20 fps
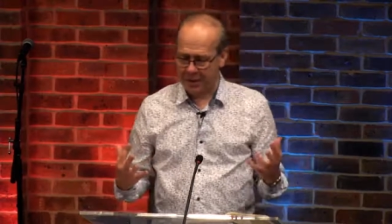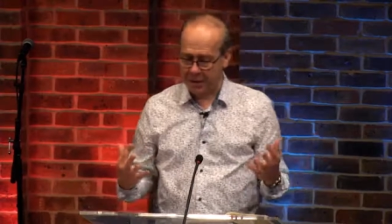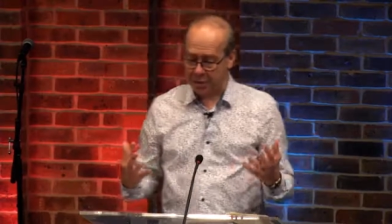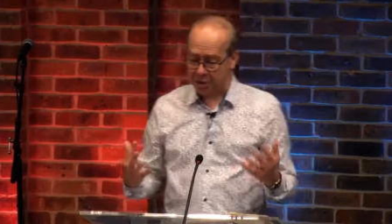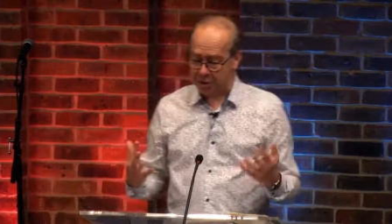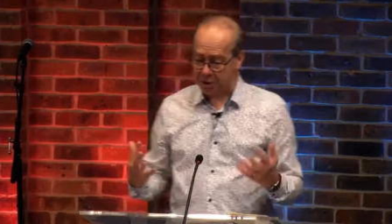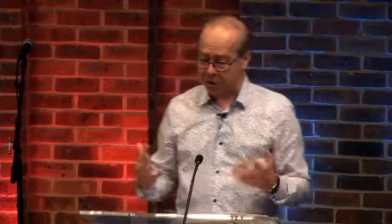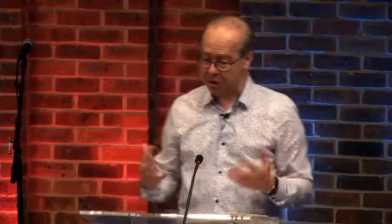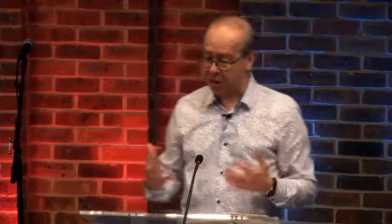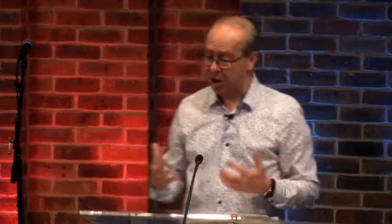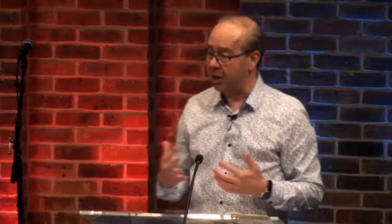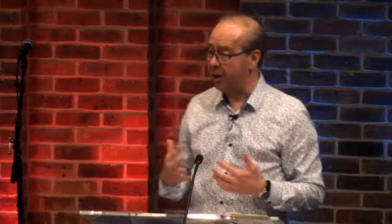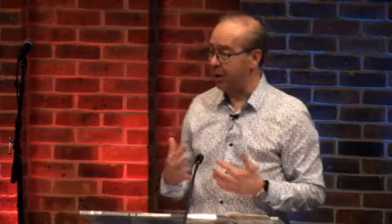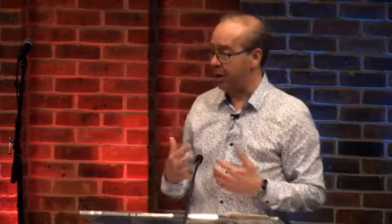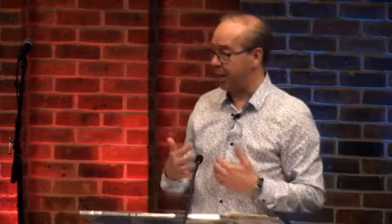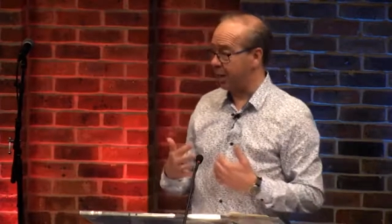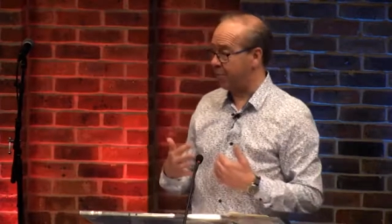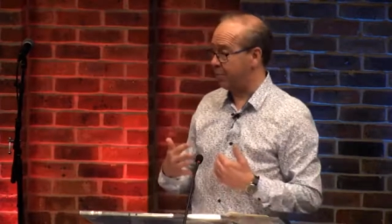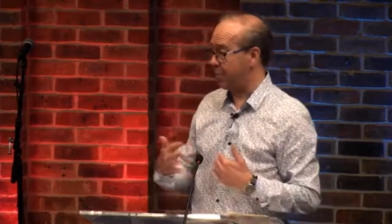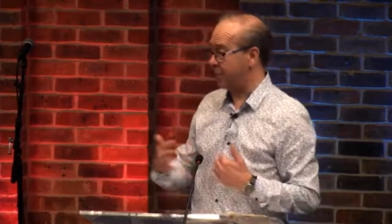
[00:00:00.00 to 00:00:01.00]
but
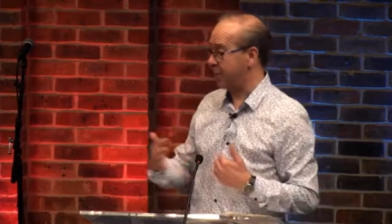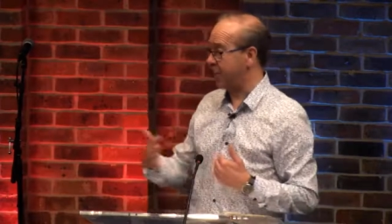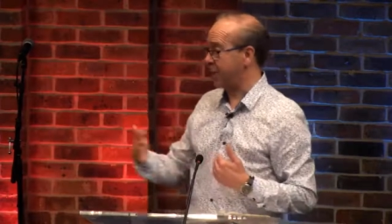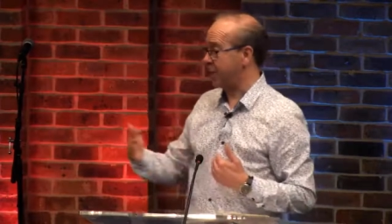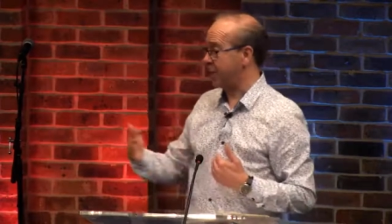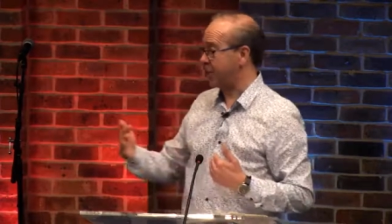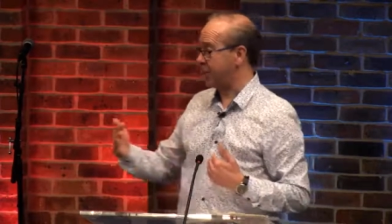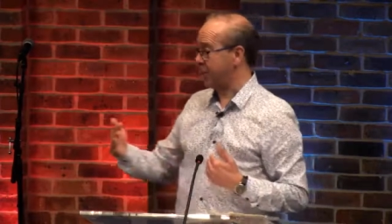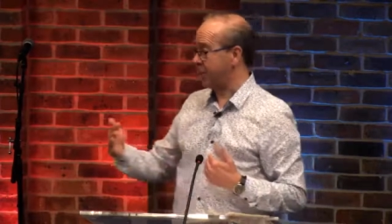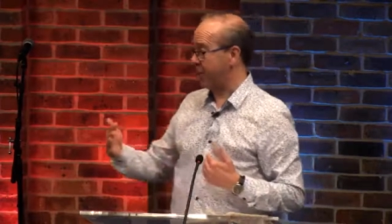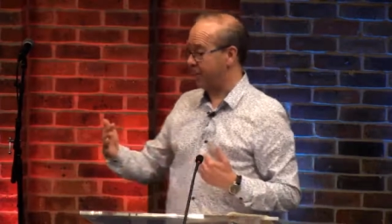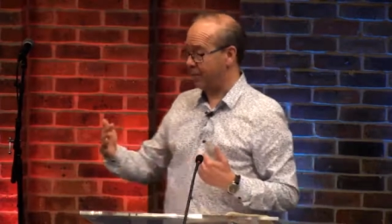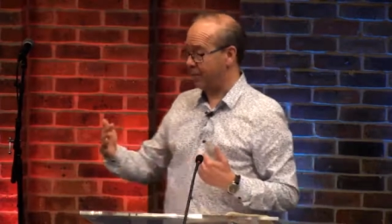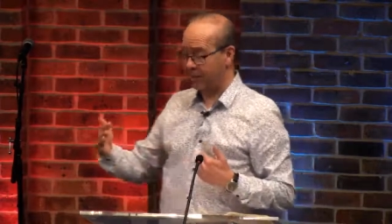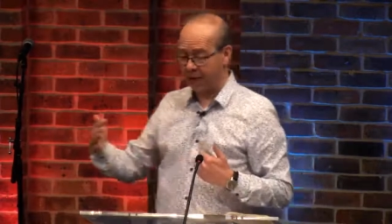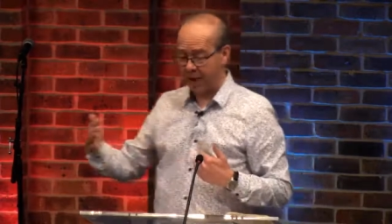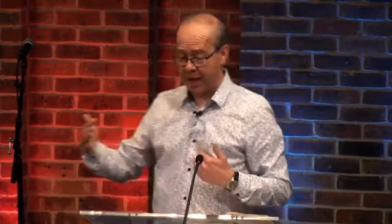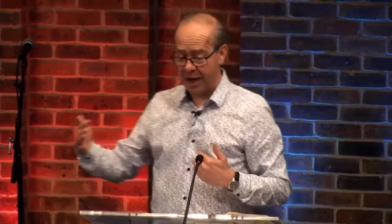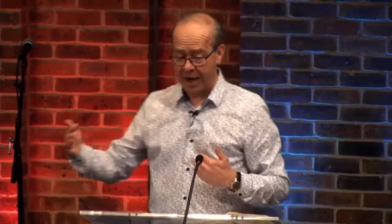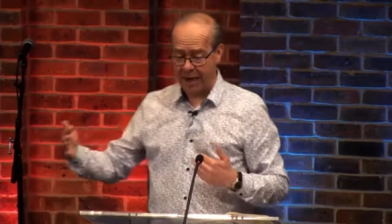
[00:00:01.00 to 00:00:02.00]
certainly a prediction
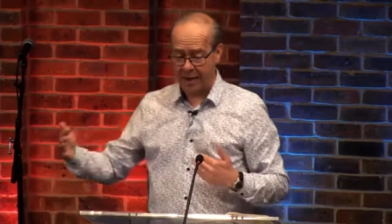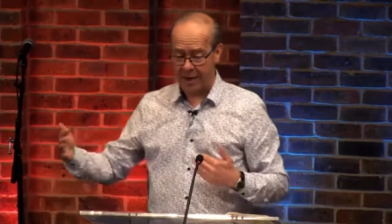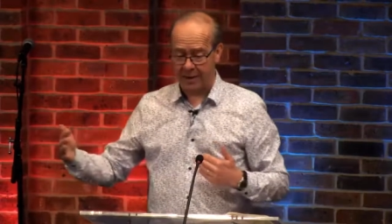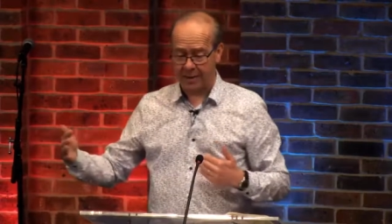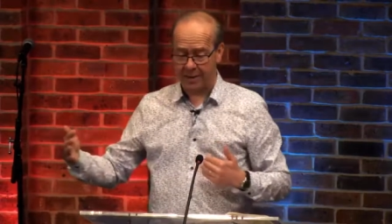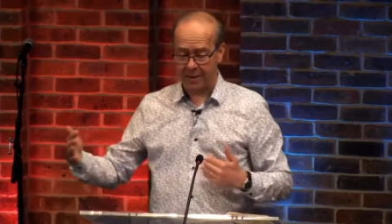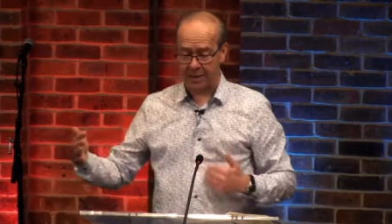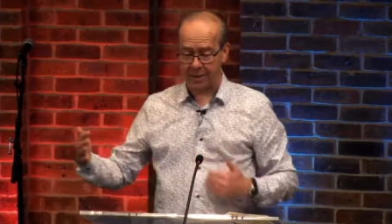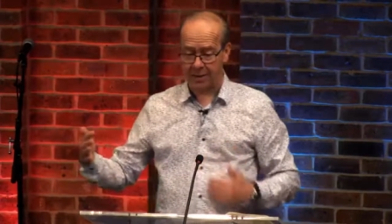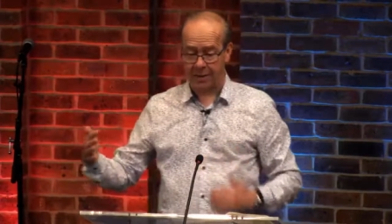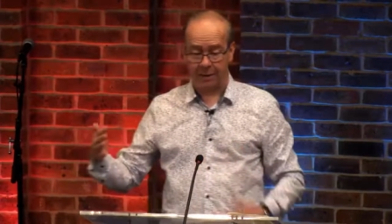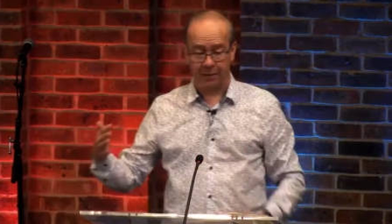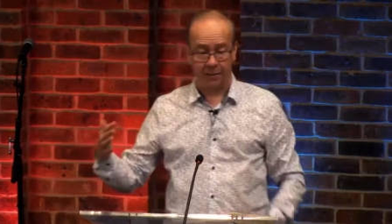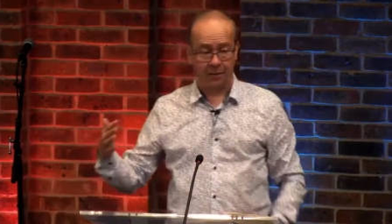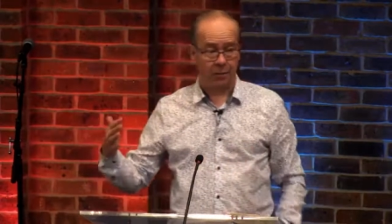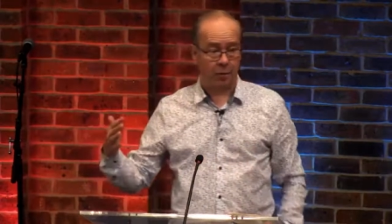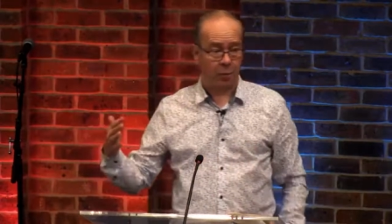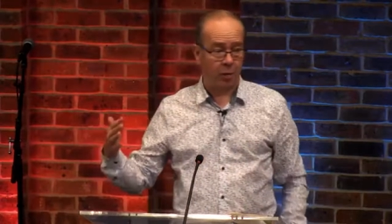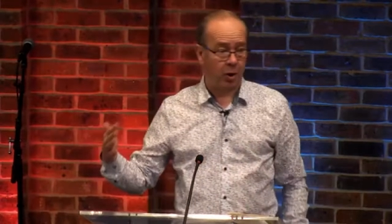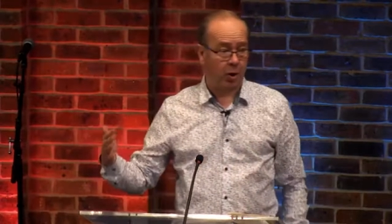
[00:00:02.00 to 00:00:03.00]
of the end
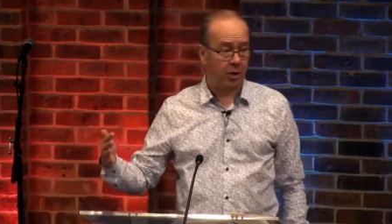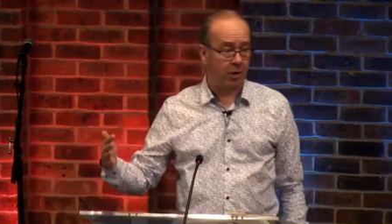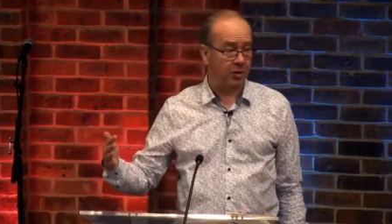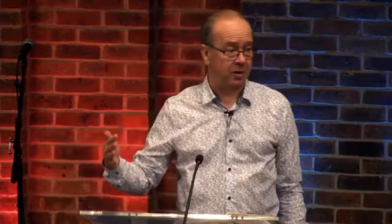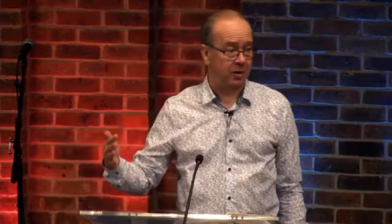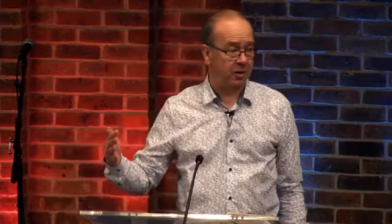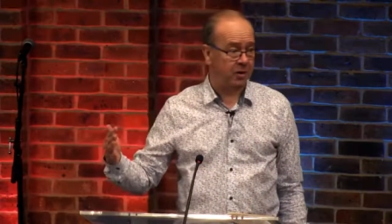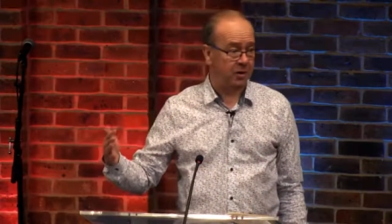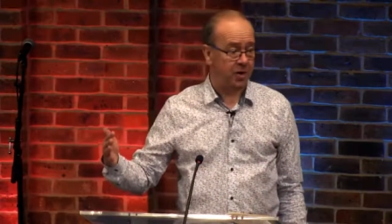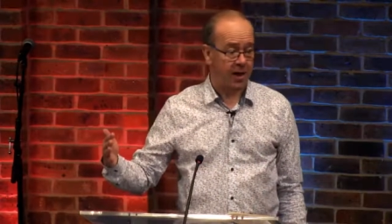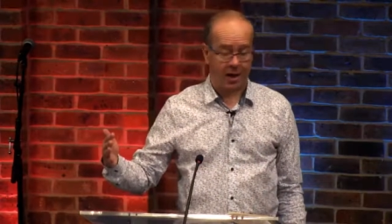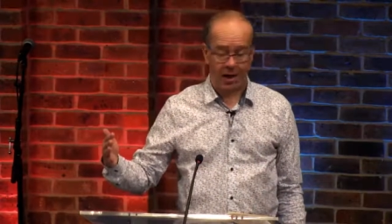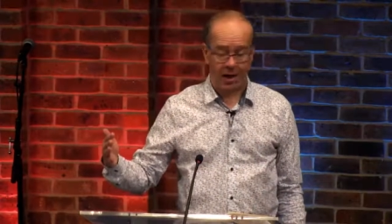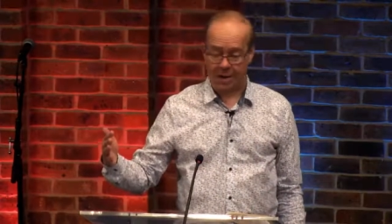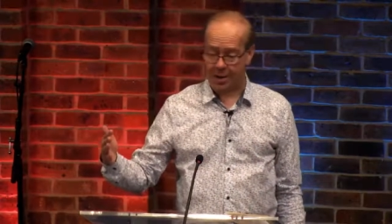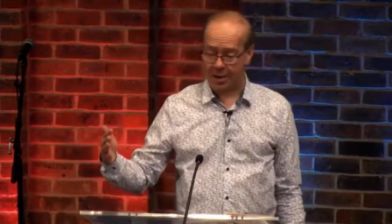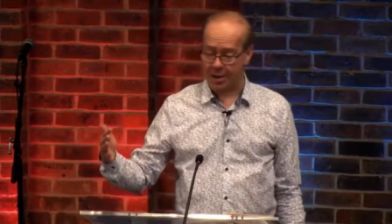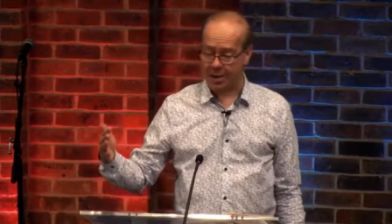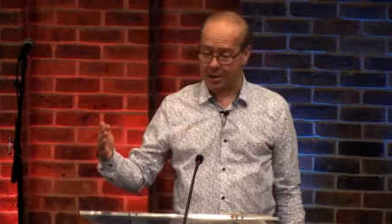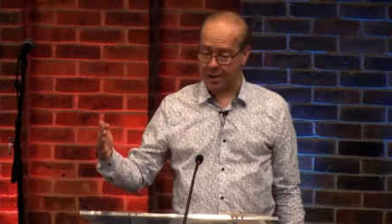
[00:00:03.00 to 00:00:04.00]
of the world as
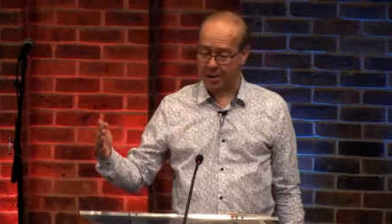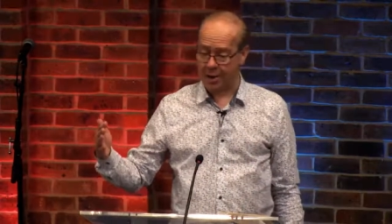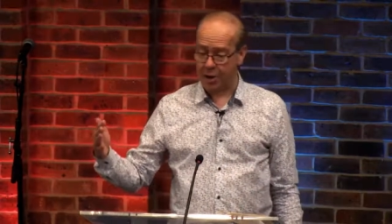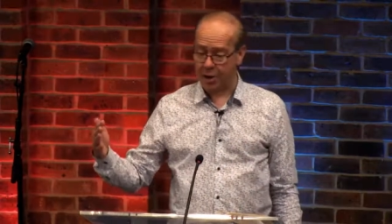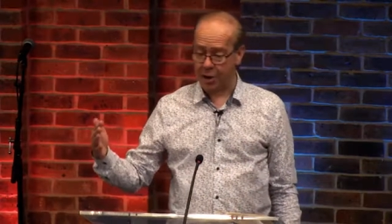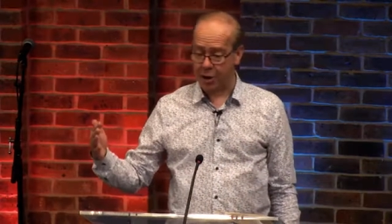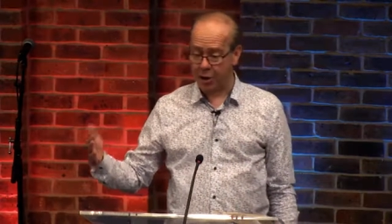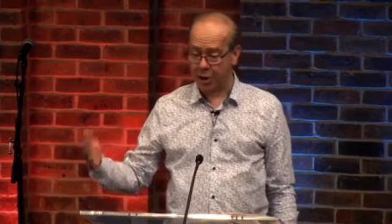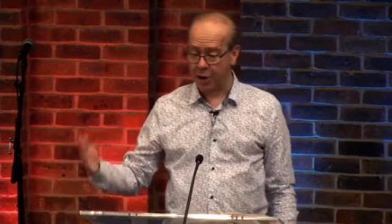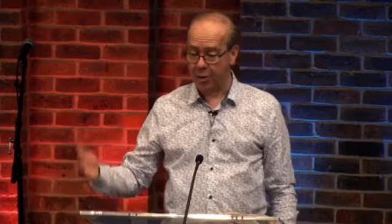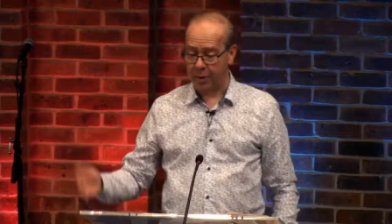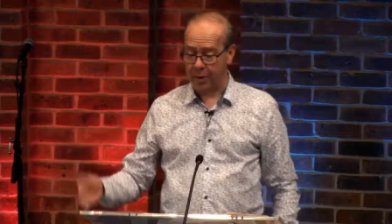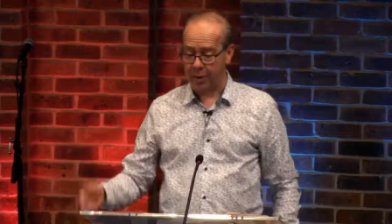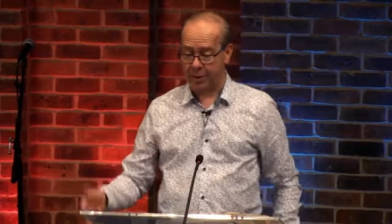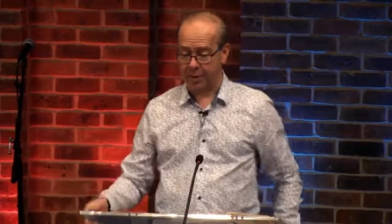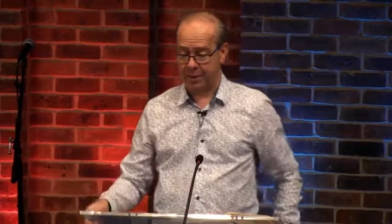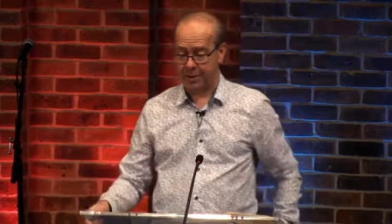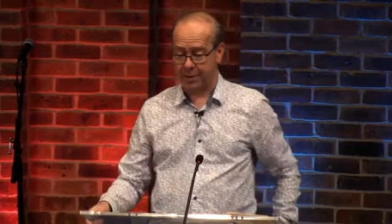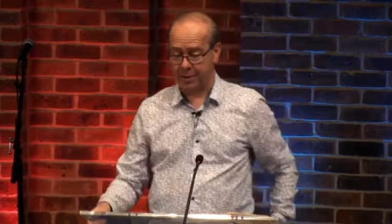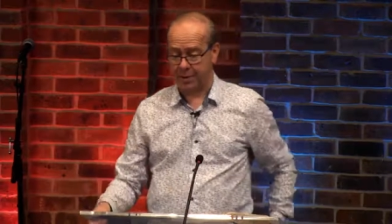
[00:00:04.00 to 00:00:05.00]
they knew
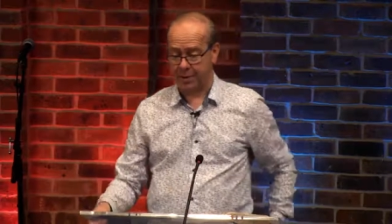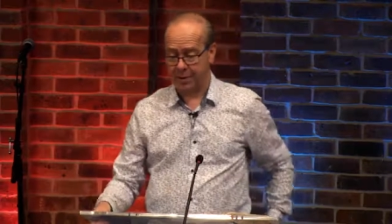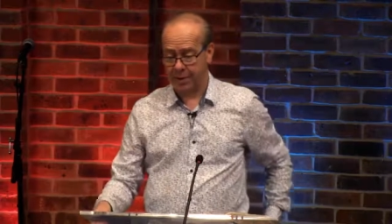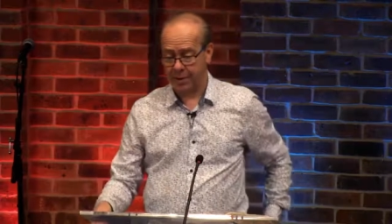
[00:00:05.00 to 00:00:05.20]
it,